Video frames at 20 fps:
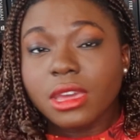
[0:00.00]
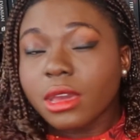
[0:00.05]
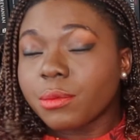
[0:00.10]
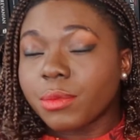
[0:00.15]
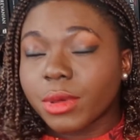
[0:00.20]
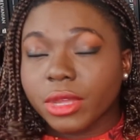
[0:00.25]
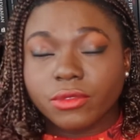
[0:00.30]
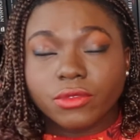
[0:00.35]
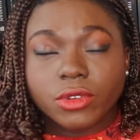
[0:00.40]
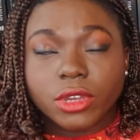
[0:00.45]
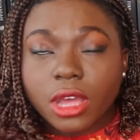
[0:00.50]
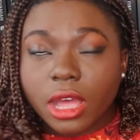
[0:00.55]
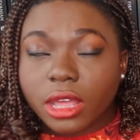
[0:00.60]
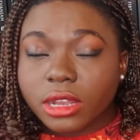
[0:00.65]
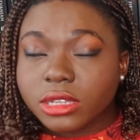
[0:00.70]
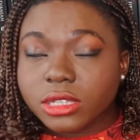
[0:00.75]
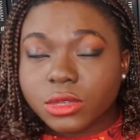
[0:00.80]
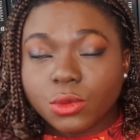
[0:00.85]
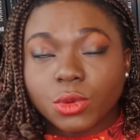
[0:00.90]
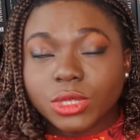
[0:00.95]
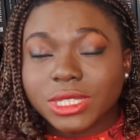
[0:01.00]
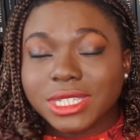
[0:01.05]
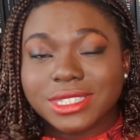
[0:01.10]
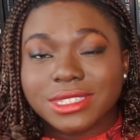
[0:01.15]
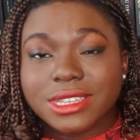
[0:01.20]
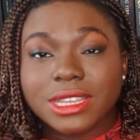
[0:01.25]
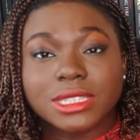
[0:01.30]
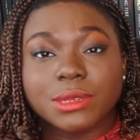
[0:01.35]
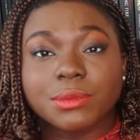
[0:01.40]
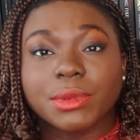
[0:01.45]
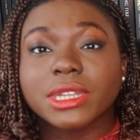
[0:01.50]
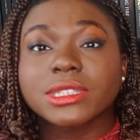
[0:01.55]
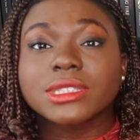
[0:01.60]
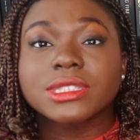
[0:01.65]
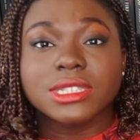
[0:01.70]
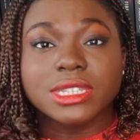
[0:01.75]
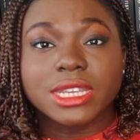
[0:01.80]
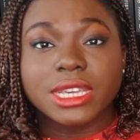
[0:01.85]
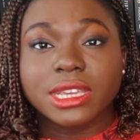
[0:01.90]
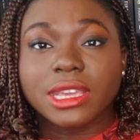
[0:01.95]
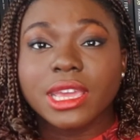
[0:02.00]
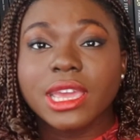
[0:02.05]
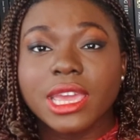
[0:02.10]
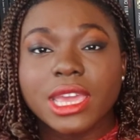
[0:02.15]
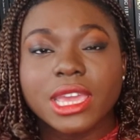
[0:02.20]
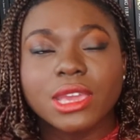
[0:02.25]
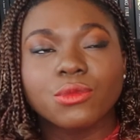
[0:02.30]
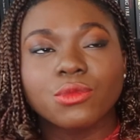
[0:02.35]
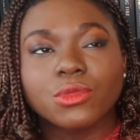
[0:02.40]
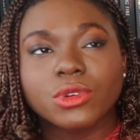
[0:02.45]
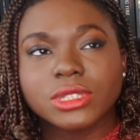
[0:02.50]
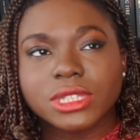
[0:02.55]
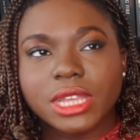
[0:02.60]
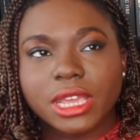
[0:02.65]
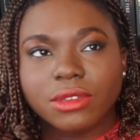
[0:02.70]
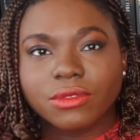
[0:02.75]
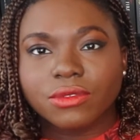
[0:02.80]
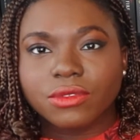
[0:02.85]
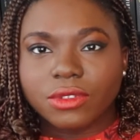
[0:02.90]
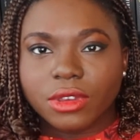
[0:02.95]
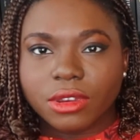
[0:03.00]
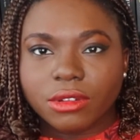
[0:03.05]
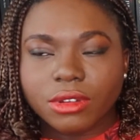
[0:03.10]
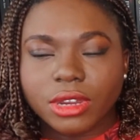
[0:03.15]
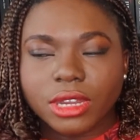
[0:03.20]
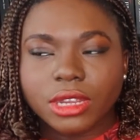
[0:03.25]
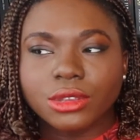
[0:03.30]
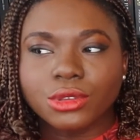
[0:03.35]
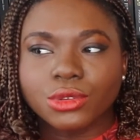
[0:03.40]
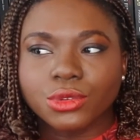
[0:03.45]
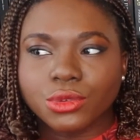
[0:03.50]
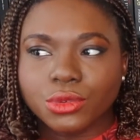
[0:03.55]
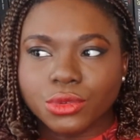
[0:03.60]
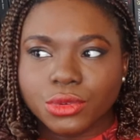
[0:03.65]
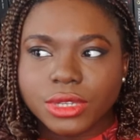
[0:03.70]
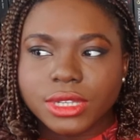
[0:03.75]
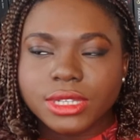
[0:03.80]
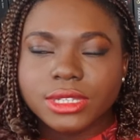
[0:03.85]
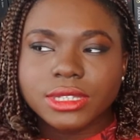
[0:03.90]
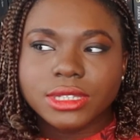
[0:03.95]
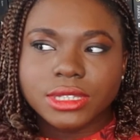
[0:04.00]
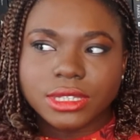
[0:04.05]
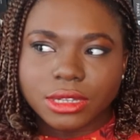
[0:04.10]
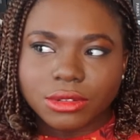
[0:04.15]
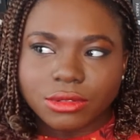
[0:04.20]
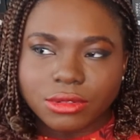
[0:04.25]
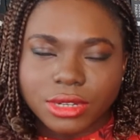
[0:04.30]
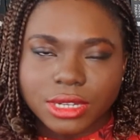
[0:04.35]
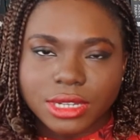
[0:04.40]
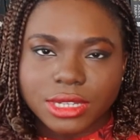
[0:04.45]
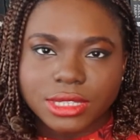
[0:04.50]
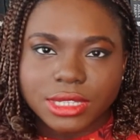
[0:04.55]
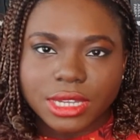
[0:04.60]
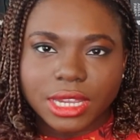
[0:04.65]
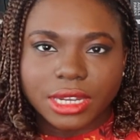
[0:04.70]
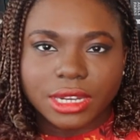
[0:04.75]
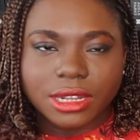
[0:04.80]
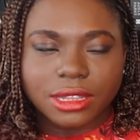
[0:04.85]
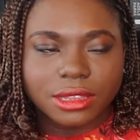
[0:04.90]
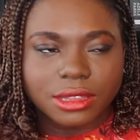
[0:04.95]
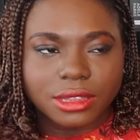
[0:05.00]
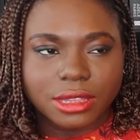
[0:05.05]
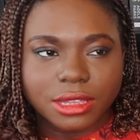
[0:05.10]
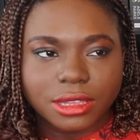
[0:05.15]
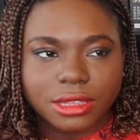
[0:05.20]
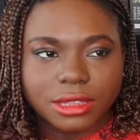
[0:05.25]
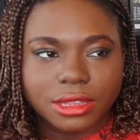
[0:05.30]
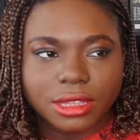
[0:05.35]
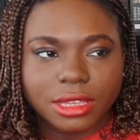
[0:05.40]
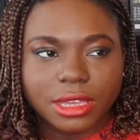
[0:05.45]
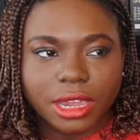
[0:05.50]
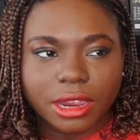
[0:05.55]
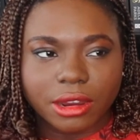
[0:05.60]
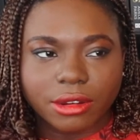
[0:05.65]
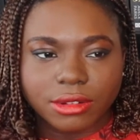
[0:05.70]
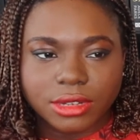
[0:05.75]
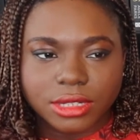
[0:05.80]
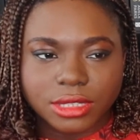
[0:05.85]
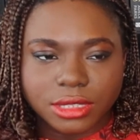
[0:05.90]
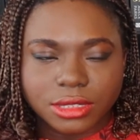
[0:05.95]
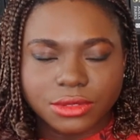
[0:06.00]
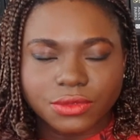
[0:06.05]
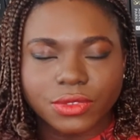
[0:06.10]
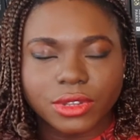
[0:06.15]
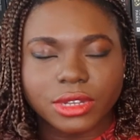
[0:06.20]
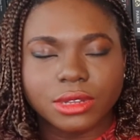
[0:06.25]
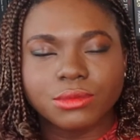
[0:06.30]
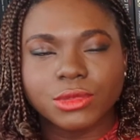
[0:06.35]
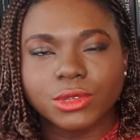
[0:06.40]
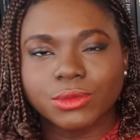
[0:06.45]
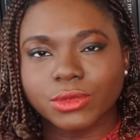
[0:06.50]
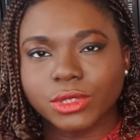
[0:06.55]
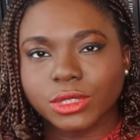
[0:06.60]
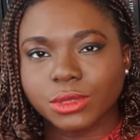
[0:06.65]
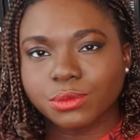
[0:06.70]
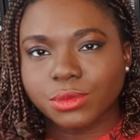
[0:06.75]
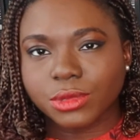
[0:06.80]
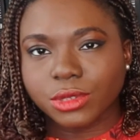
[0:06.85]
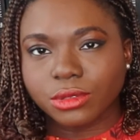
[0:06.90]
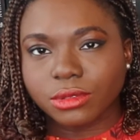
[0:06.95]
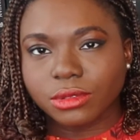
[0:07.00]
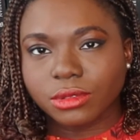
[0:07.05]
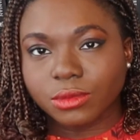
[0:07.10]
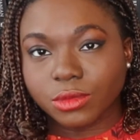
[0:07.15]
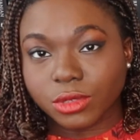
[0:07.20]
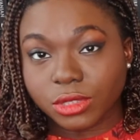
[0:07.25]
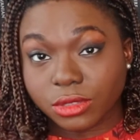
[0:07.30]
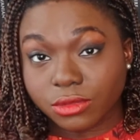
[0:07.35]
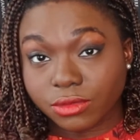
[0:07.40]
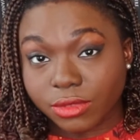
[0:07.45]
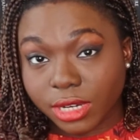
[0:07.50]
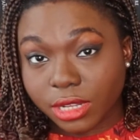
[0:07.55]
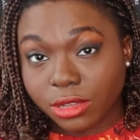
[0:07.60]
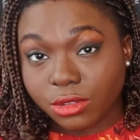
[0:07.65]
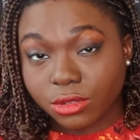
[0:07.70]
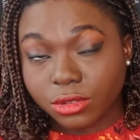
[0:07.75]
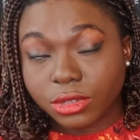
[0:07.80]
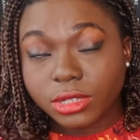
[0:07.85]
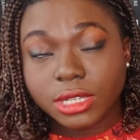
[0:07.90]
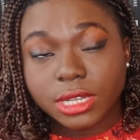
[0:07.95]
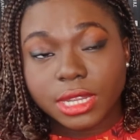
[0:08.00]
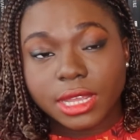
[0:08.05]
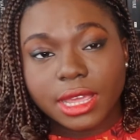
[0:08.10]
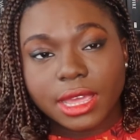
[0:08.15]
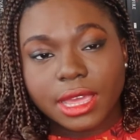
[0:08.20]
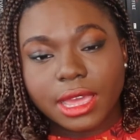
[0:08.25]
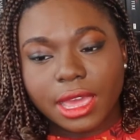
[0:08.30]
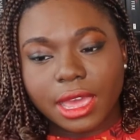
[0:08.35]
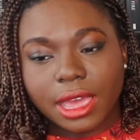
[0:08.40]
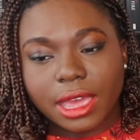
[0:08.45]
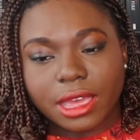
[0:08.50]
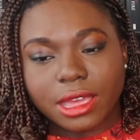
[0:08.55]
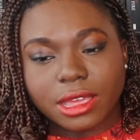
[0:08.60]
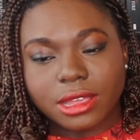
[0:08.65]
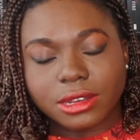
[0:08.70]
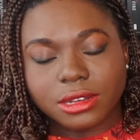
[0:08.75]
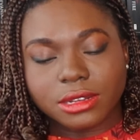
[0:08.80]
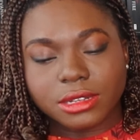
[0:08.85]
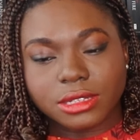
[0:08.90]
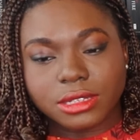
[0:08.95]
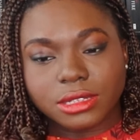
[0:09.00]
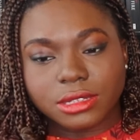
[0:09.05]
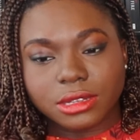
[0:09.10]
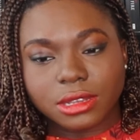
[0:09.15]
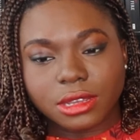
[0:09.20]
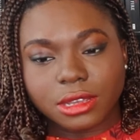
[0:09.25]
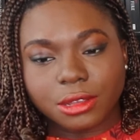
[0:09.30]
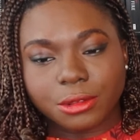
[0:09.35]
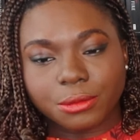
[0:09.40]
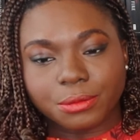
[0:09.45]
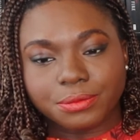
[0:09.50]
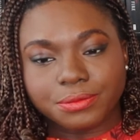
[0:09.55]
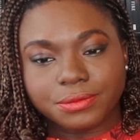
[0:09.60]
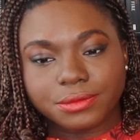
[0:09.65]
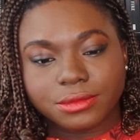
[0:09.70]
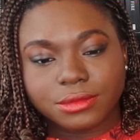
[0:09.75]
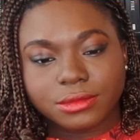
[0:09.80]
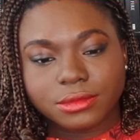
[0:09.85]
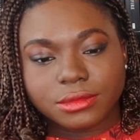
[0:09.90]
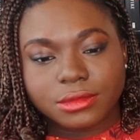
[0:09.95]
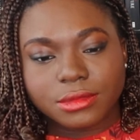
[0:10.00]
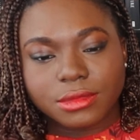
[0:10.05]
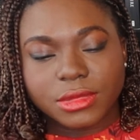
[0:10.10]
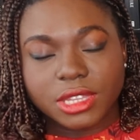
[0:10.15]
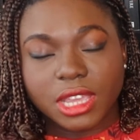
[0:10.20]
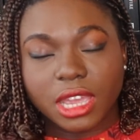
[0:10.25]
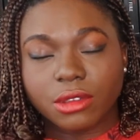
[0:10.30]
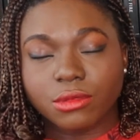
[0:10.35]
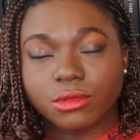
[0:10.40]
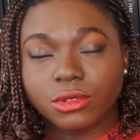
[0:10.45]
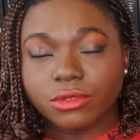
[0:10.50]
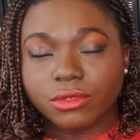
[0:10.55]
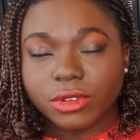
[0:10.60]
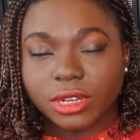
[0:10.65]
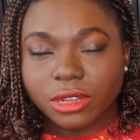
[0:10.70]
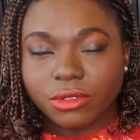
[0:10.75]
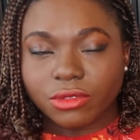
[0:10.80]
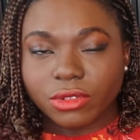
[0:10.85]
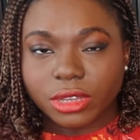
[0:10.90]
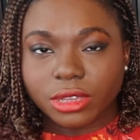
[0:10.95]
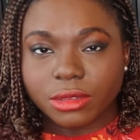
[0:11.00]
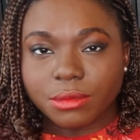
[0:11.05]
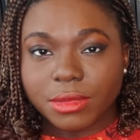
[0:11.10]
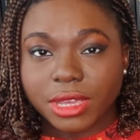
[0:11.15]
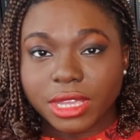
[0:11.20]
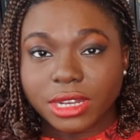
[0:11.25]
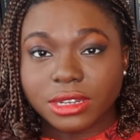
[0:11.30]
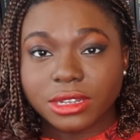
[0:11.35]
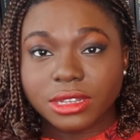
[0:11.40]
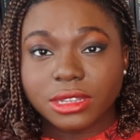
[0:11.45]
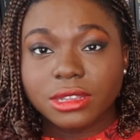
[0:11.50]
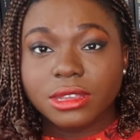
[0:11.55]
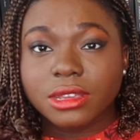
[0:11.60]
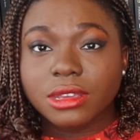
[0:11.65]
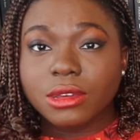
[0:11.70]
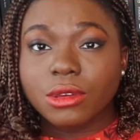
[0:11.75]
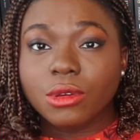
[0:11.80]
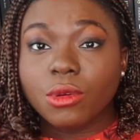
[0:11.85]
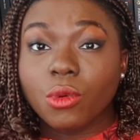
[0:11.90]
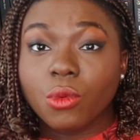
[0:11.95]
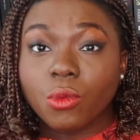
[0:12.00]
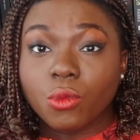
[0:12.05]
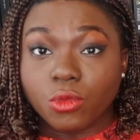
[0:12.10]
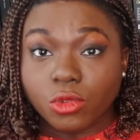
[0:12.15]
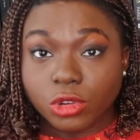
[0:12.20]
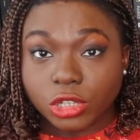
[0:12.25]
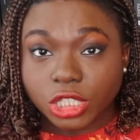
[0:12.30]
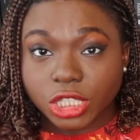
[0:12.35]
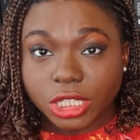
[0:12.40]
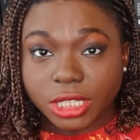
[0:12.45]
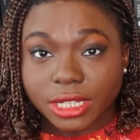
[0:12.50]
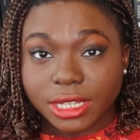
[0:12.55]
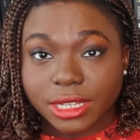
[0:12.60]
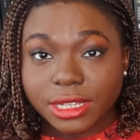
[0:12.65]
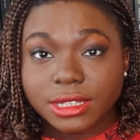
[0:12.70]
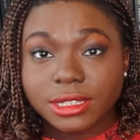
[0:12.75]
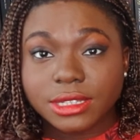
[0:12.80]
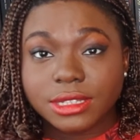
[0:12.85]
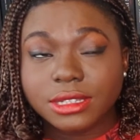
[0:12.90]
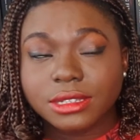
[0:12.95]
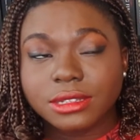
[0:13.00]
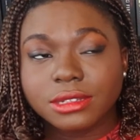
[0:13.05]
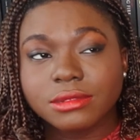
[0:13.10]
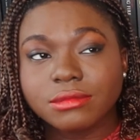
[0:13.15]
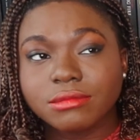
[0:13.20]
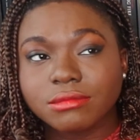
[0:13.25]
But regardless of what it says about today, it was a very good series, and I think the character development was really good, and I would really recommend watching it.